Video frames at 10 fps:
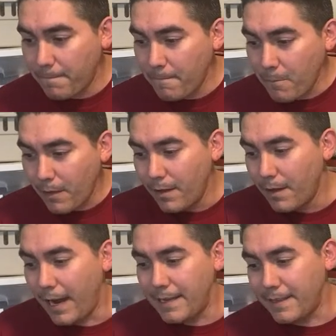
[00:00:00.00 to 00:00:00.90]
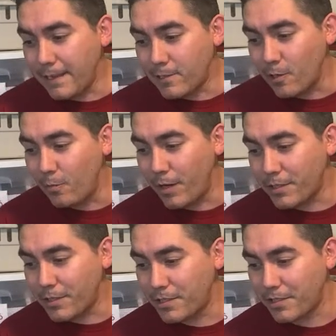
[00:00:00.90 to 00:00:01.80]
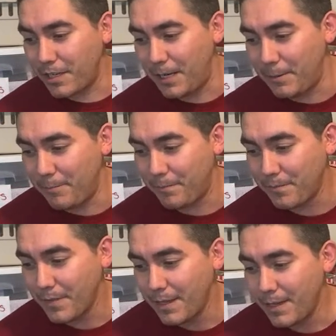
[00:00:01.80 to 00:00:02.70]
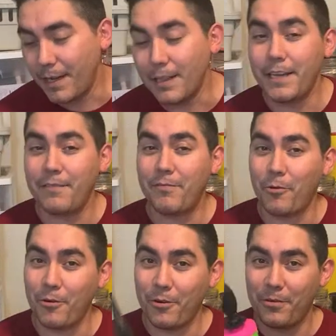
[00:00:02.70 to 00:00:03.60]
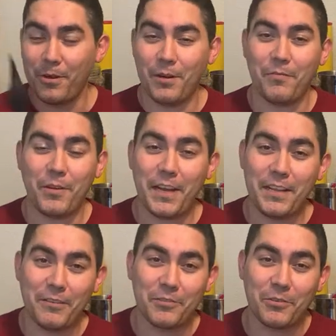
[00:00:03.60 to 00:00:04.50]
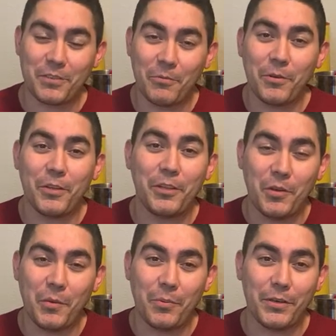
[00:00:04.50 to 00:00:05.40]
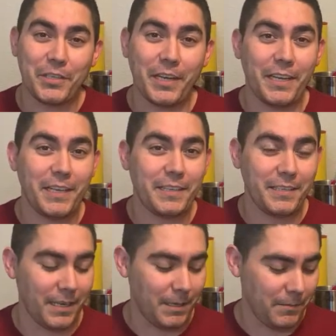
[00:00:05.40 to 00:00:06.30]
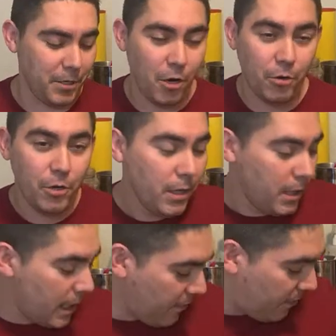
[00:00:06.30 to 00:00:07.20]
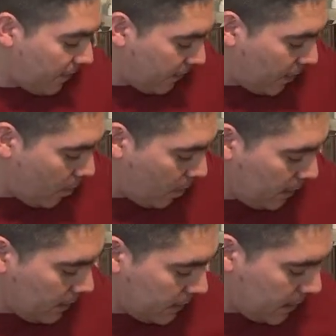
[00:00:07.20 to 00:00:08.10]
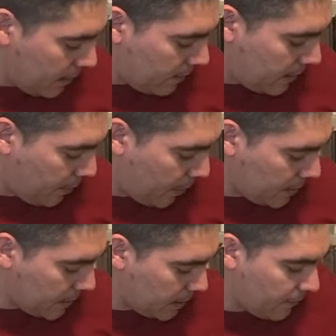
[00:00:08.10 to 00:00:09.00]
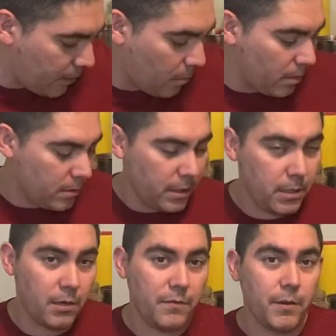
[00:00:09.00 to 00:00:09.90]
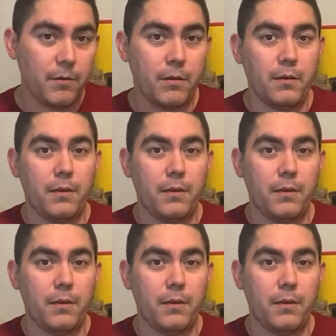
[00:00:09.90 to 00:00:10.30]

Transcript: All right, thanks so much, Aaliyah, for getting those shirts. I really do appreciate it. If you weren't the person, if you weren't, if you're